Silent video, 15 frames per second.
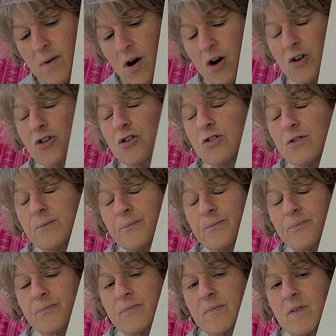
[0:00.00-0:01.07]
on your
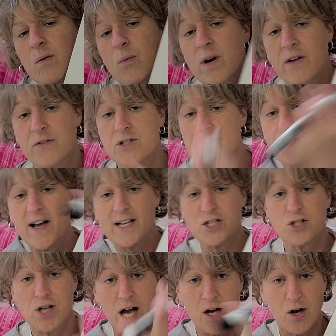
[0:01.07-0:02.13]
whatever device
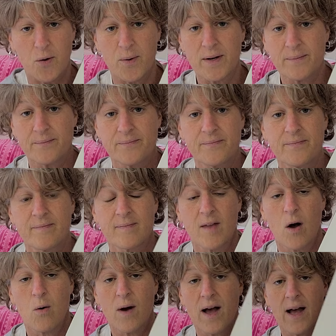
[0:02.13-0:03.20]
you got going.
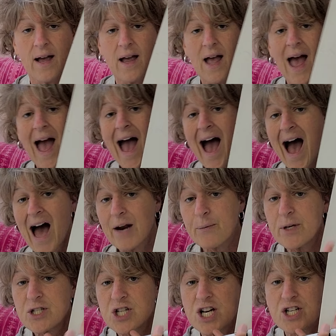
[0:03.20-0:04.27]
Okay. How do
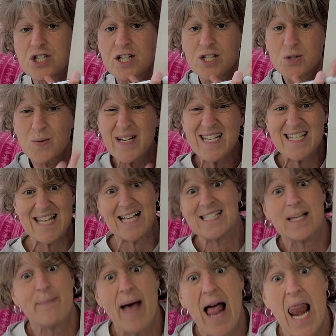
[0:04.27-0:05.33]
we change that to a
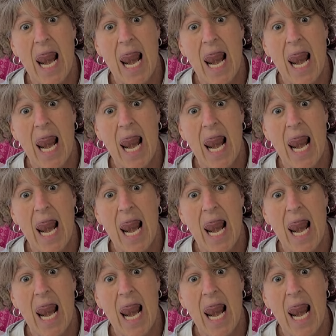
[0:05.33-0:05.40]
decimal?